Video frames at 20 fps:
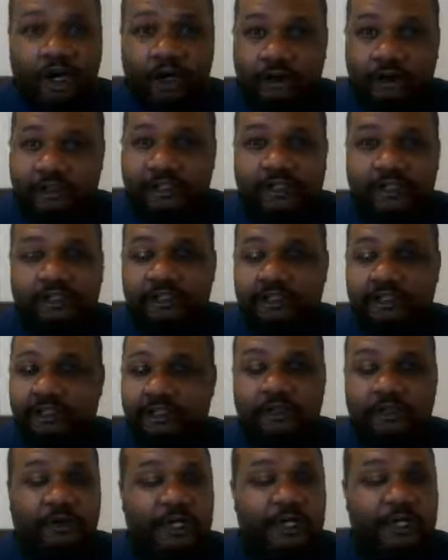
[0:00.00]
All they're going to
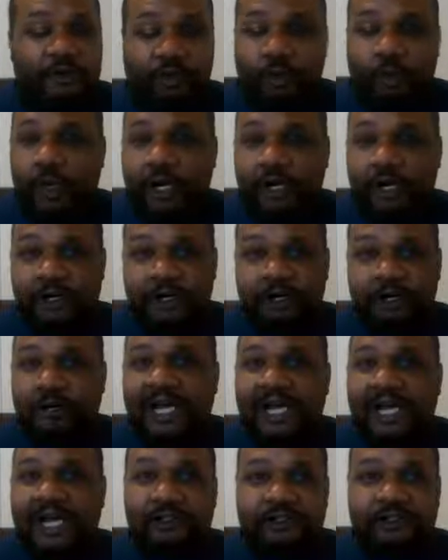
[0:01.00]
do is wear you
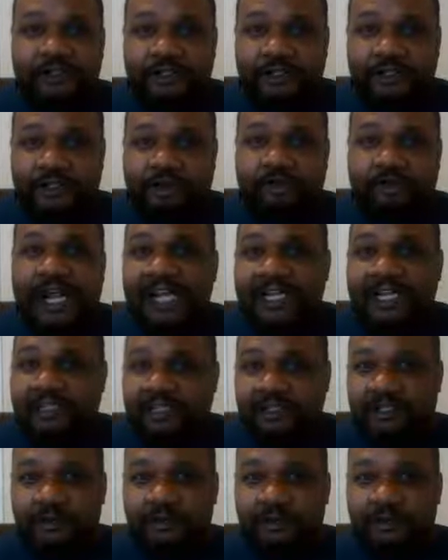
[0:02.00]
out,
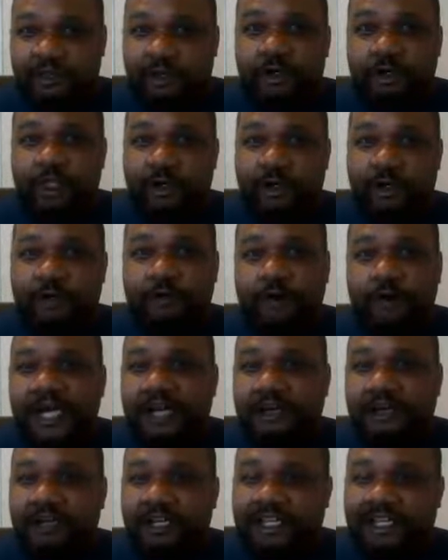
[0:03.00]
distract you, turn you
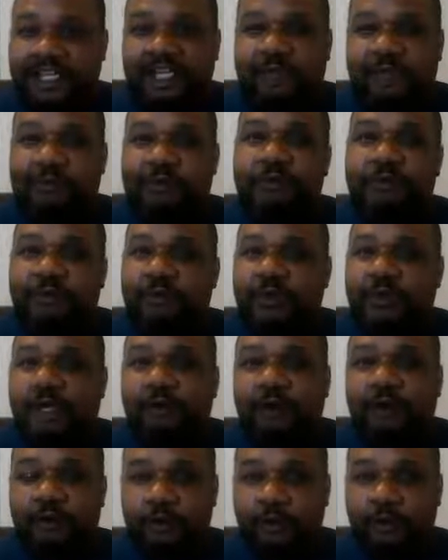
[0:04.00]
around, and keep you from
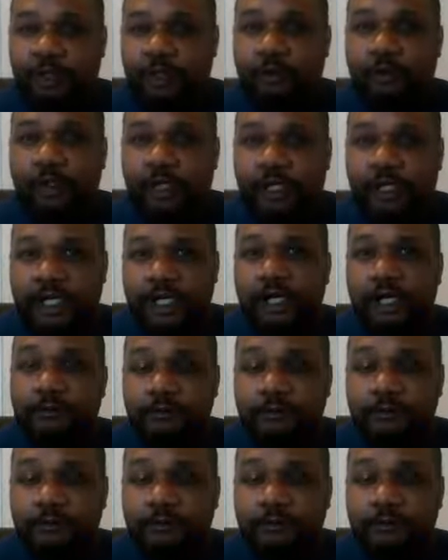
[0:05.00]
going where you want to go.